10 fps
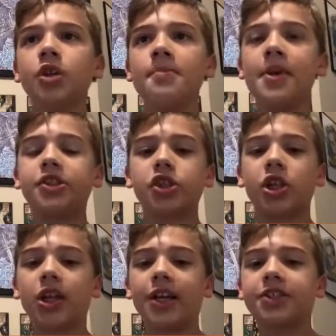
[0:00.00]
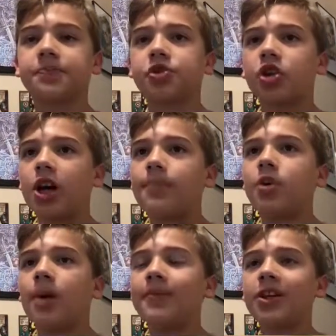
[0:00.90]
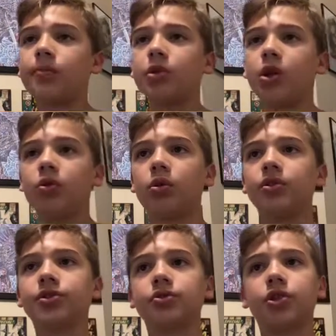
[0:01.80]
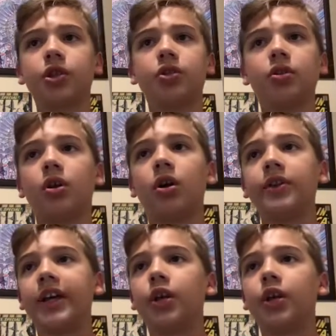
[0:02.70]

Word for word: Make sure to like, subscribe, comment down below, and also turn on that